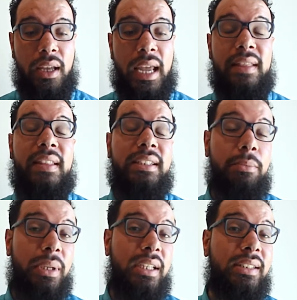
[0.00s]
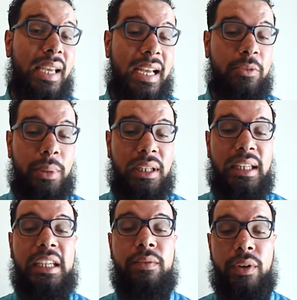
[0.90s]
And this means, as
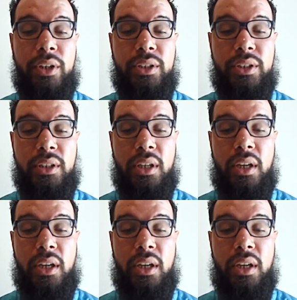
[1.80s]
believers,